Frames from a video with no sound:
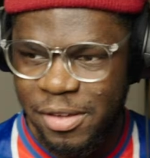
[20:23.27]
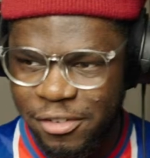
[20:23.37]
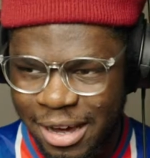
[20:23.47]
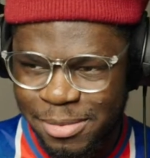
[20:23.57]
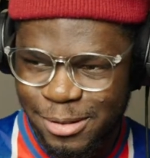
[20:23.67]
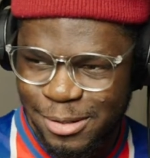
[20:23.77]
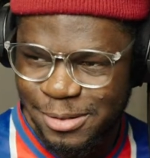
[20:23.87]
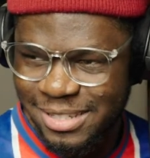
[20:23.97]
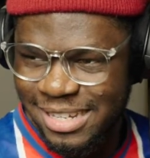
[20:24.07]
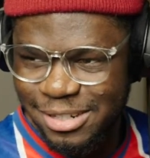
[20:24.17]
If Rabiot
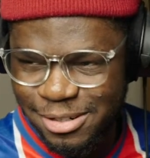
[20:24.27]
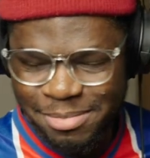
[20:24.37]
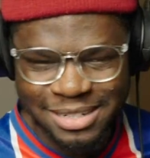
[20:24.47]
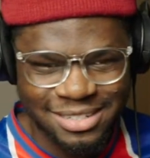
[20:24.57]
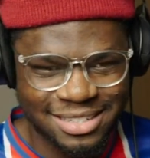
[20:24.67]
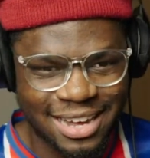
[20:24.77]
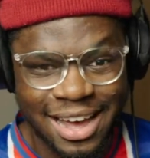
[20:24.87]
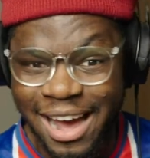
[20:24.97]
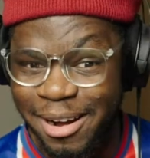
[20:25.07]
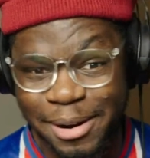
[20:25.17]
scores today, Junior might just die.